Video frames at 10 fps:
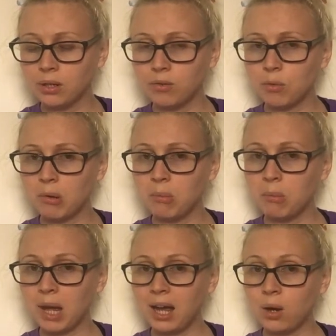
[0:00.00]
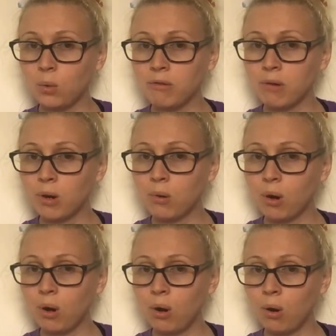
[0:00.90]
Remember how we wrote
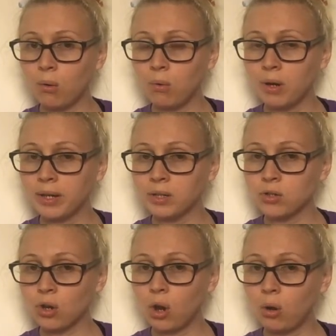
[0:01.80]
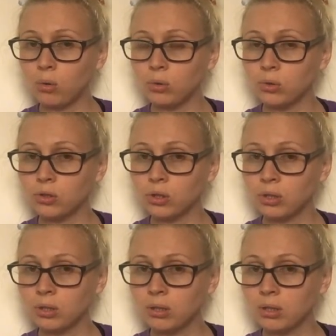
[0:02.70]
O in told?
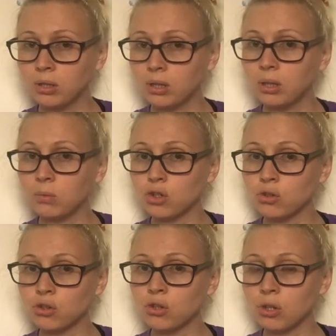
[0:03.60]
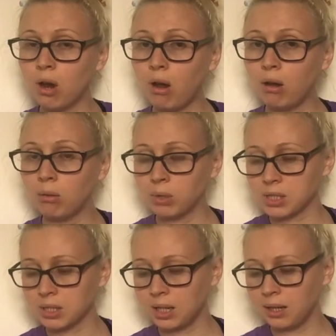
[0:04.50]
It was just an O,
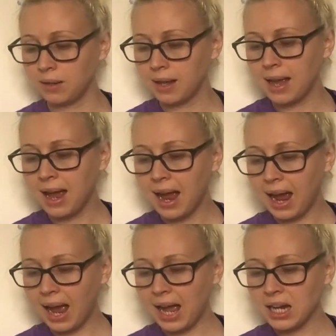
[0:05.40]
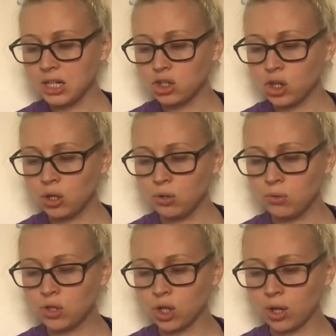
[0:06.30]
wasn't it? I
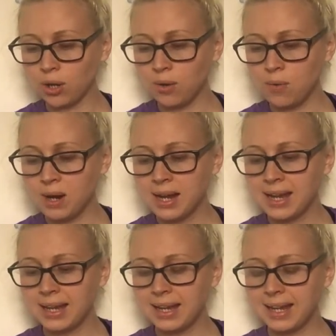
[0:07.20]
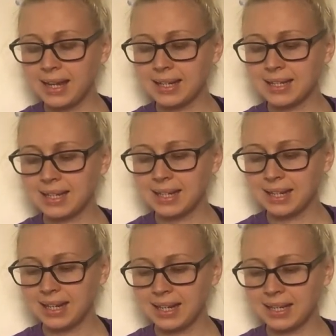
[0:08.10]
told you it
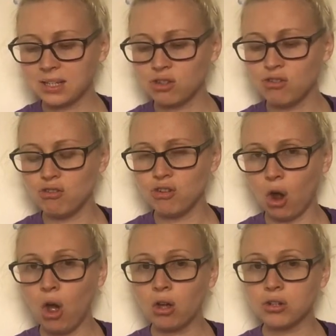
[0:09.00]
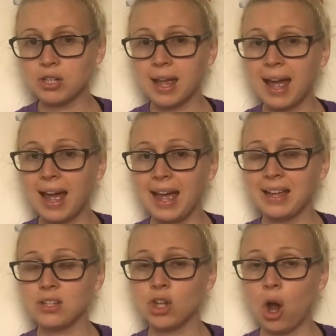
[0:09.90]
is not
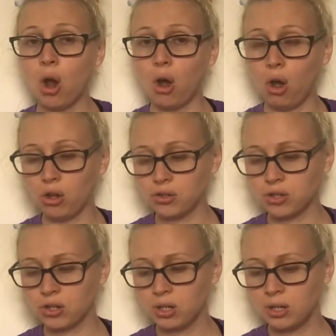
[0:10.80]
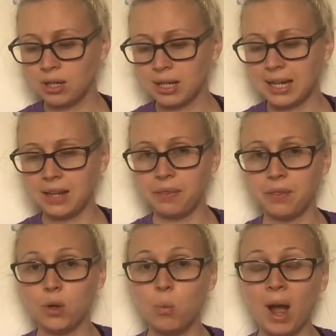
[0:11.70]
as hot in
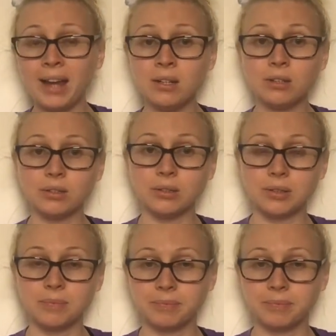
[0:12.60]
the wild.